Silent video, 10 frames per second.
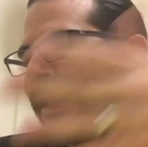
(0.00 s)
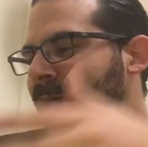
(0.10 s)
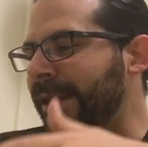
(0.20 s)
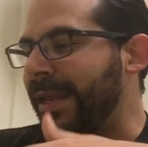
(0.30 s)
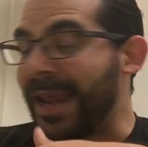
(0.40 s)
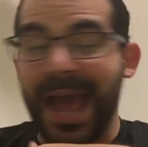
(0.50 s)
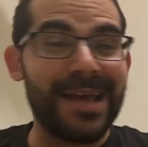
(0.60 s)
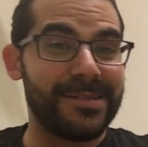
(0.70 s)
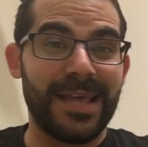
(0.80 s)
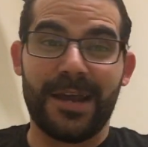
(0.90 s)
it
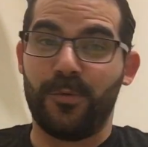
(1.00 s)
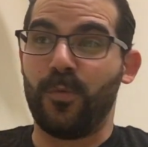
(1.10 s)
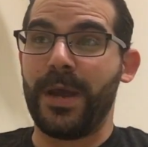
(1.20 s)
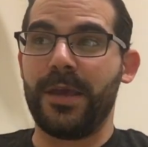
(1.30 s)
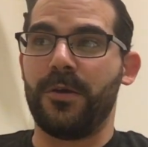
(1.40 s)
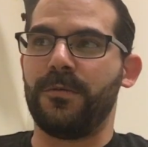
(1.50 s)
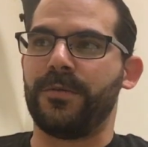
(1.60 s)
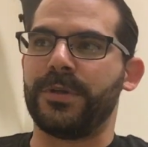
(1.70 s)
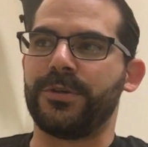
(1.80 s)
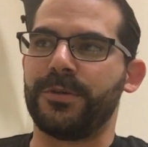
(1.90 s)
has that way
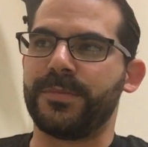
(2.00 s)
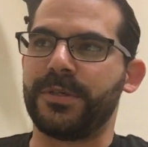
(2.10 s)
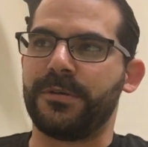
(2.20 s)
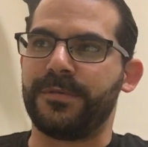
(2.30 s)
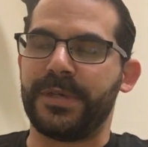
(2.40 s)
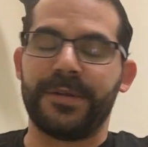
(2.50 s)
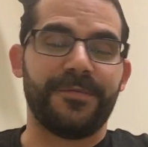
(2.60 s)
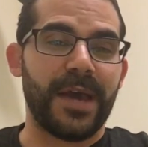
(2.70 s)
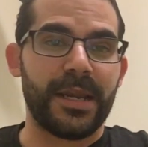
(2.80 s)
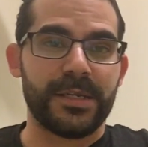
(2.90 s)
over in terms of an
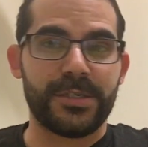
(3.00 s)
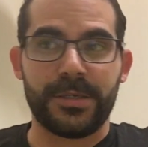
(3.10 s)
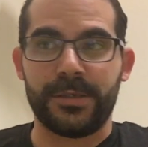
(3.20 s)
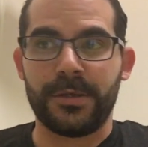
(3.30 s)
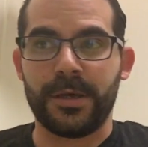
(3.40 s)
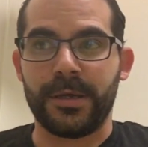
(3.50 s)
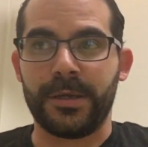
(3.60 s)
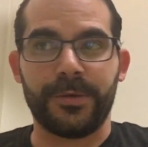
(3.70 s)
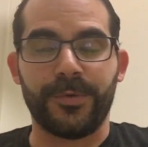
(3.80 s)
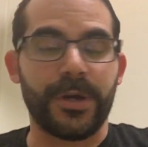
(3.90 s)
advantage in
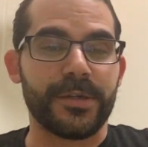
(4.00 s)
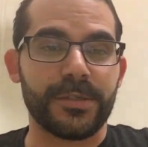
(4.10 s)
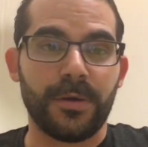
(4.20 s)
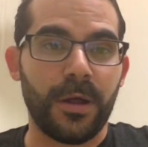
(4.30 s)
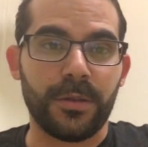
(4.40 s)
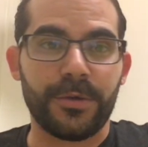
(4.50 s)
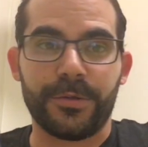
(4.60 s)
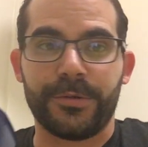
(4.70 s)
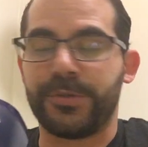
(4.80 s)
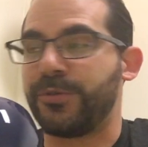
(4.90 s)
regards to all
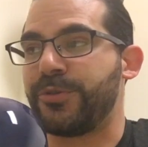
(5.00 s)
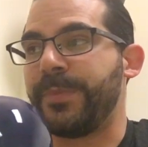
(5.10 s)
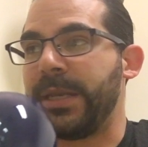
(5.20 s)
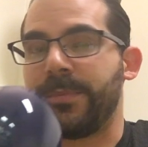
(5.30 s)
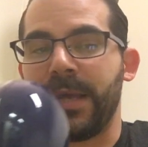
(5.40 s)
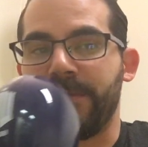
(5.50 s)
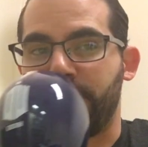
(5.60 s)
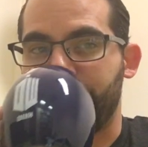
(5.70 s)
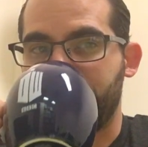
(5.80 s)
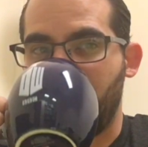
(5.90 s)
other social media
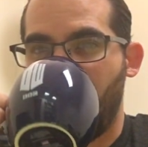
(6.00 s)
platforms.